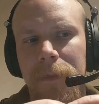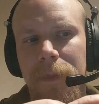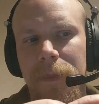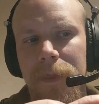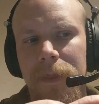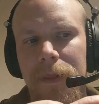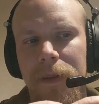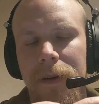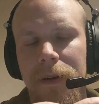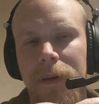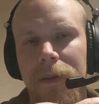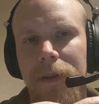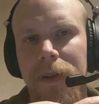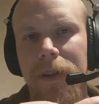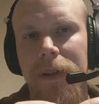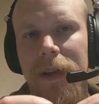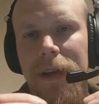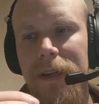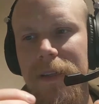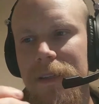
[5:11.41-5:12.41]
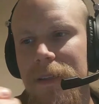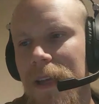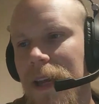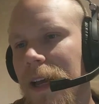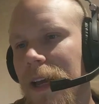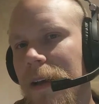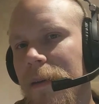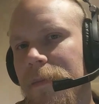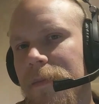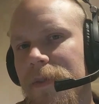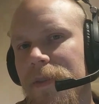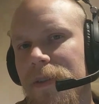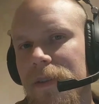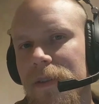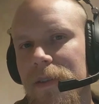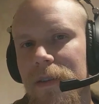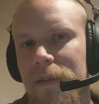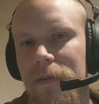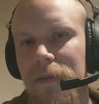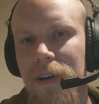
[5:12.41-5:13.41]
there aren't any exams
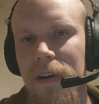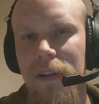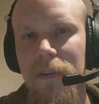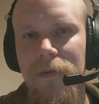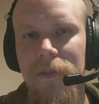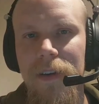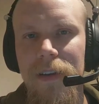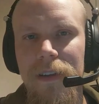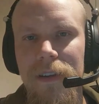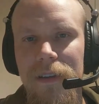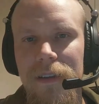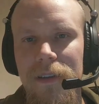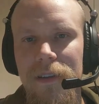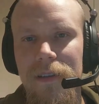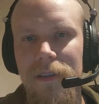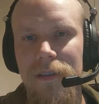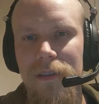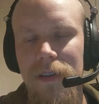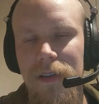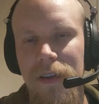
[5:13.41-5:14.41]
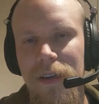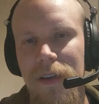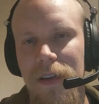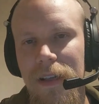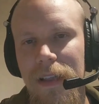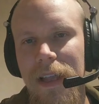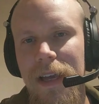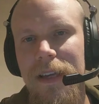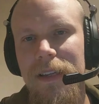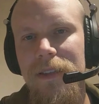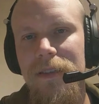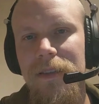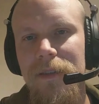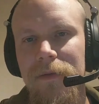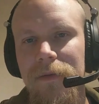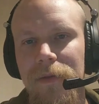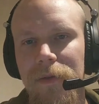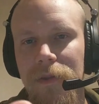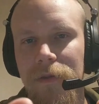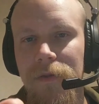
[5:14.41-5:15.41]
or anything. This is a class
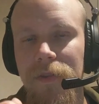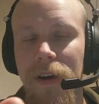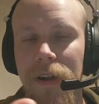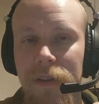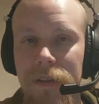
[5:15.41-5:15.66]
for fun.